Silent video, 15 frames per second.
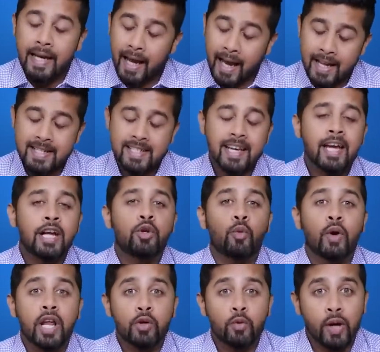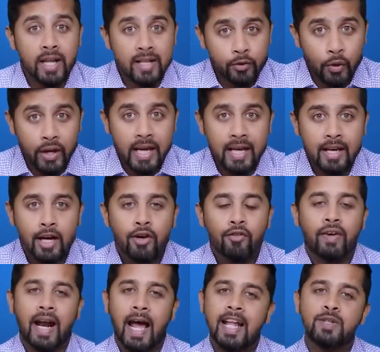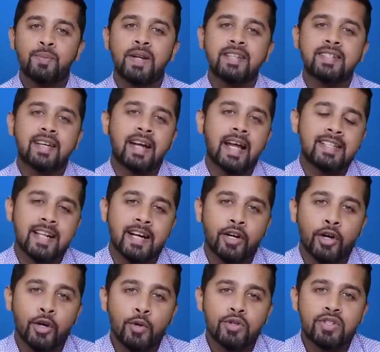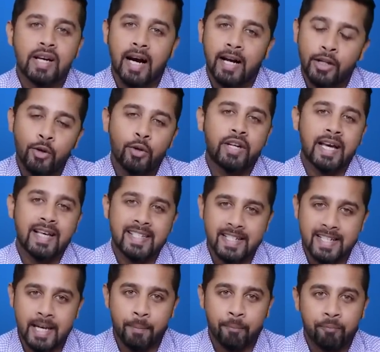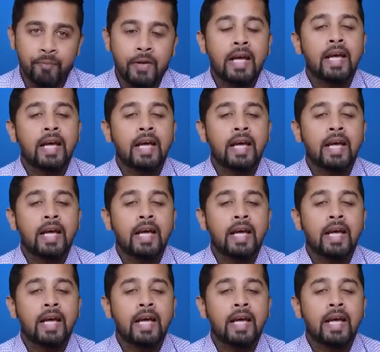Hence, in 2023, Finance Minister has introduced a new tax regime.